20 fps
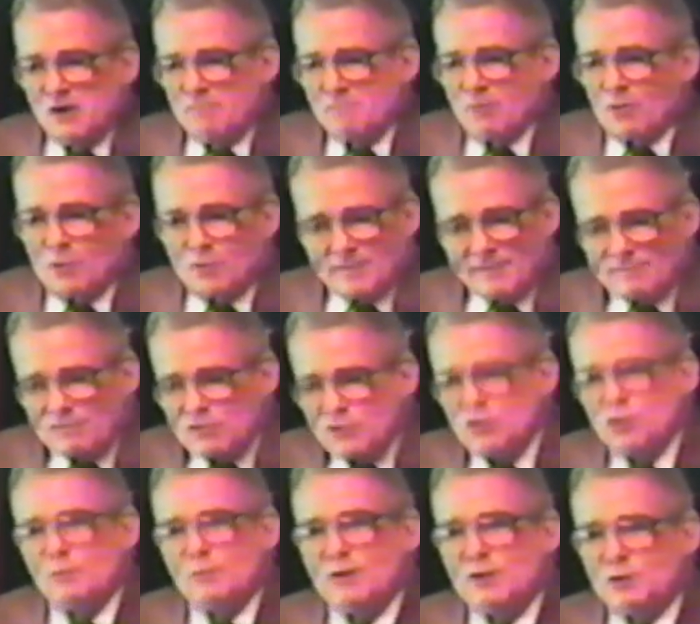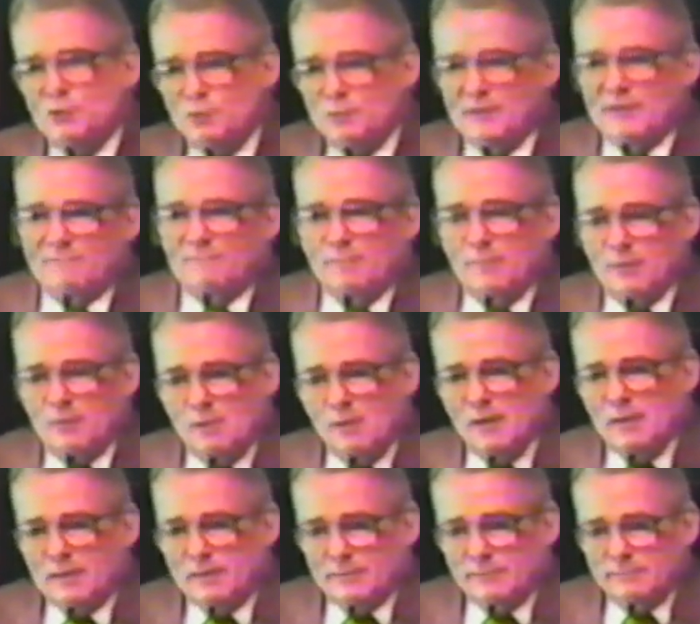Because everything you eat, you get from the
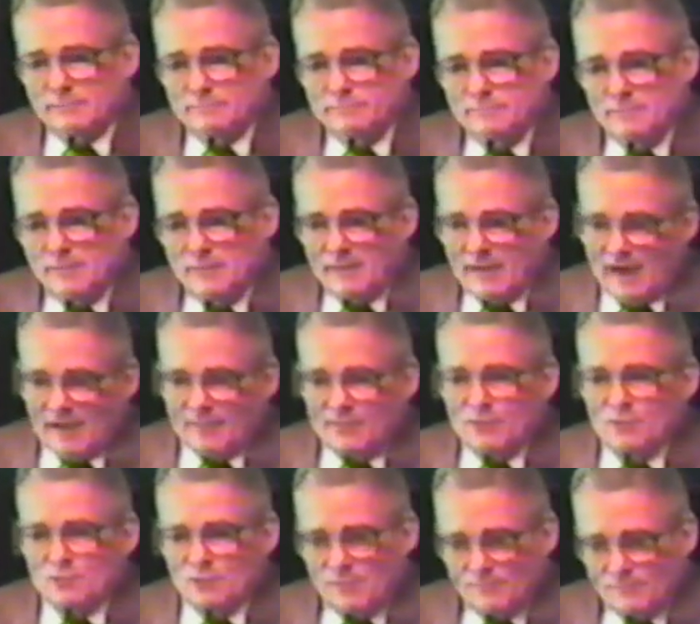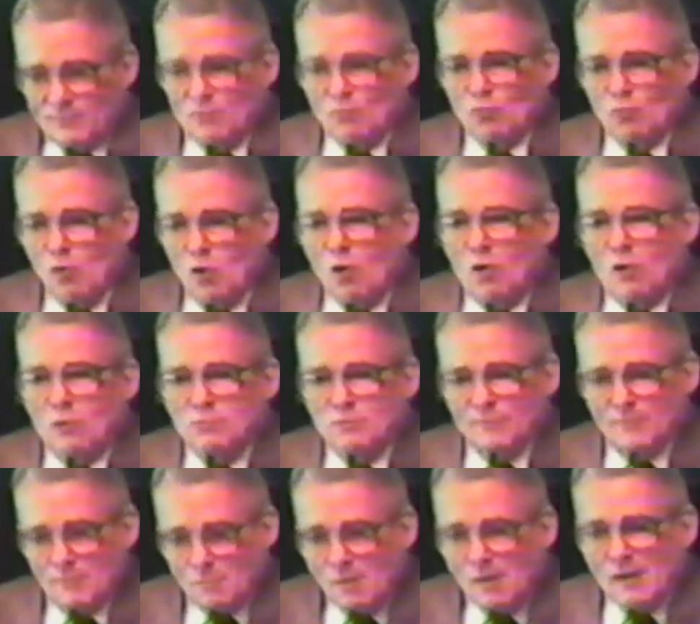ground. And there's something wrong
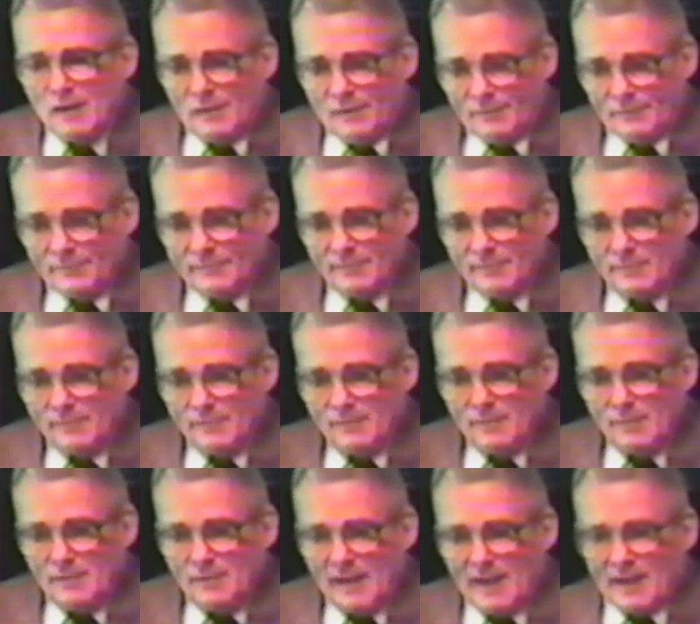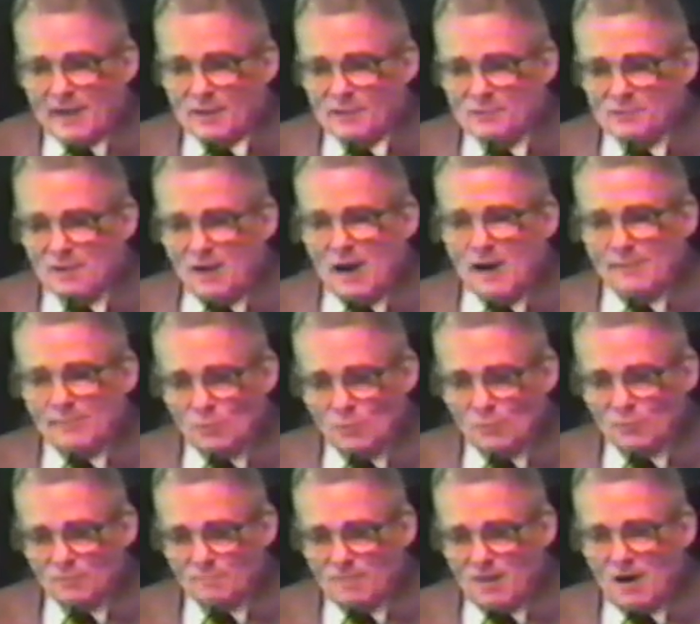with the ground. And as time
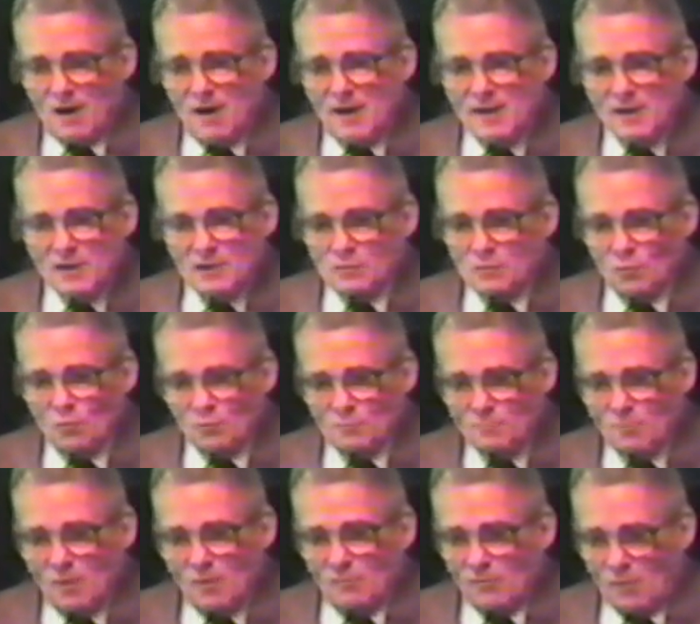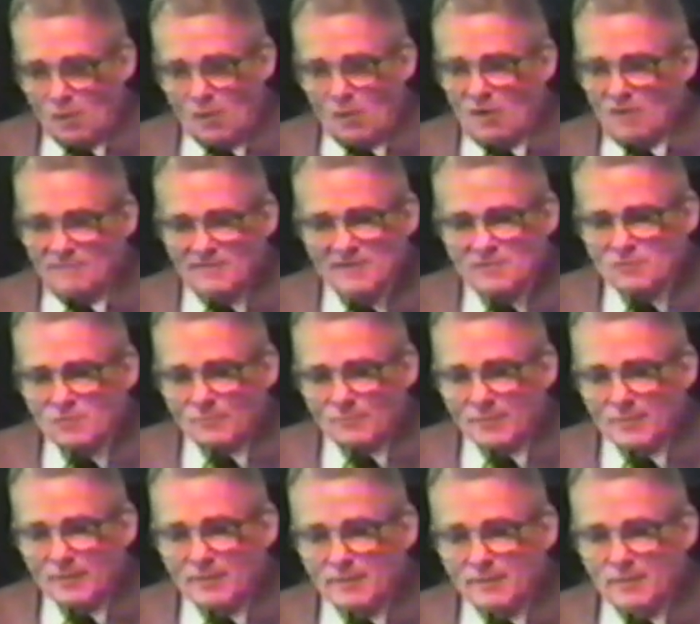goes by, it goes the law of
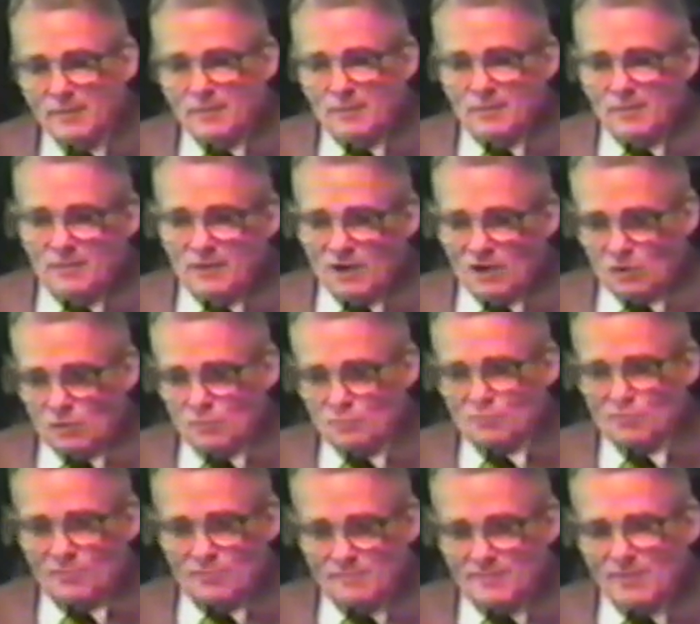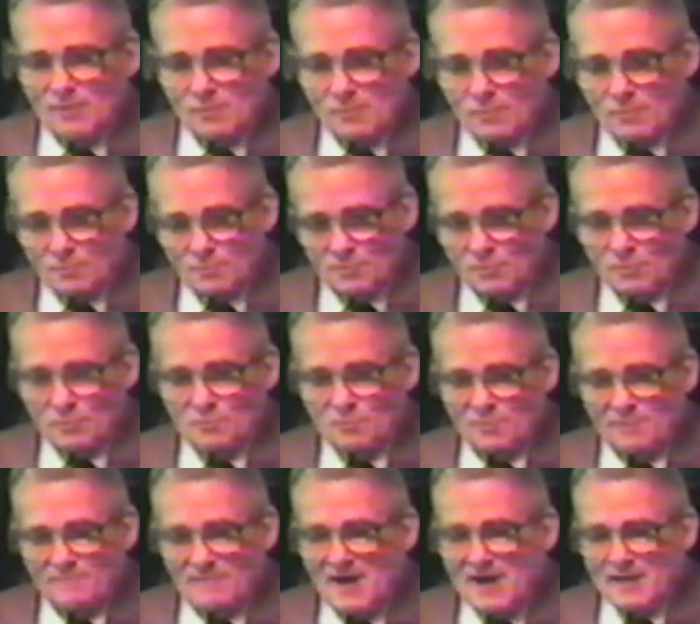entropy. It loses the minerals, it
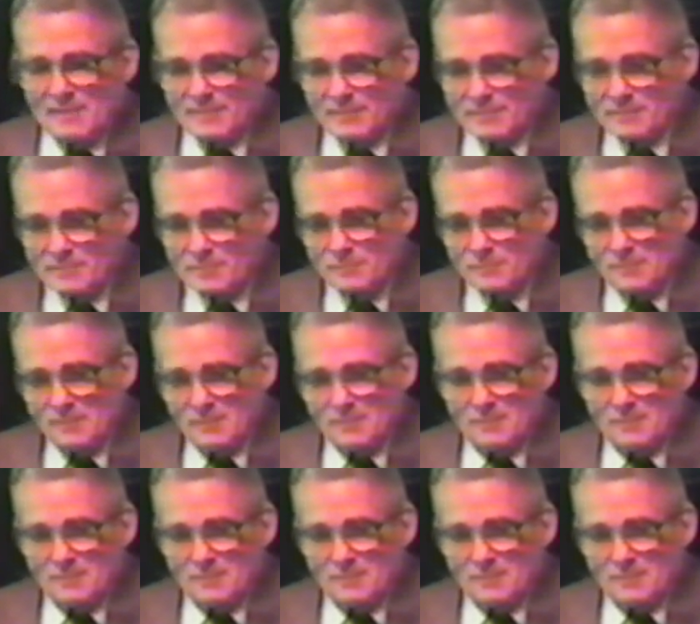loses the vitamins.